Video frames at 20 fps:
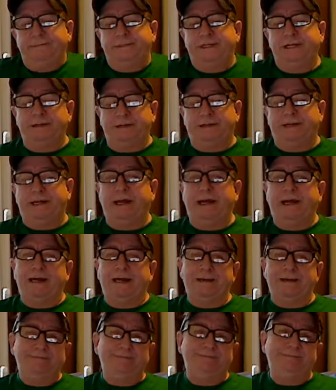
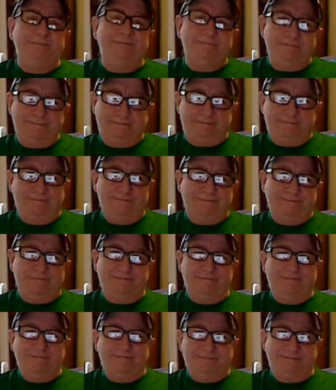Okay.
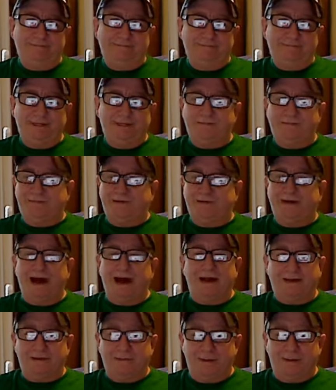You've
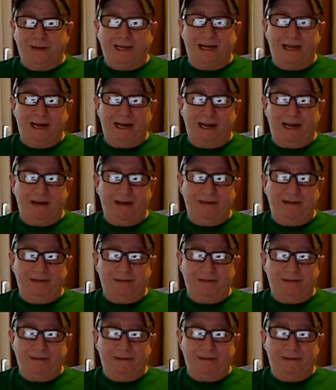got to be kidding.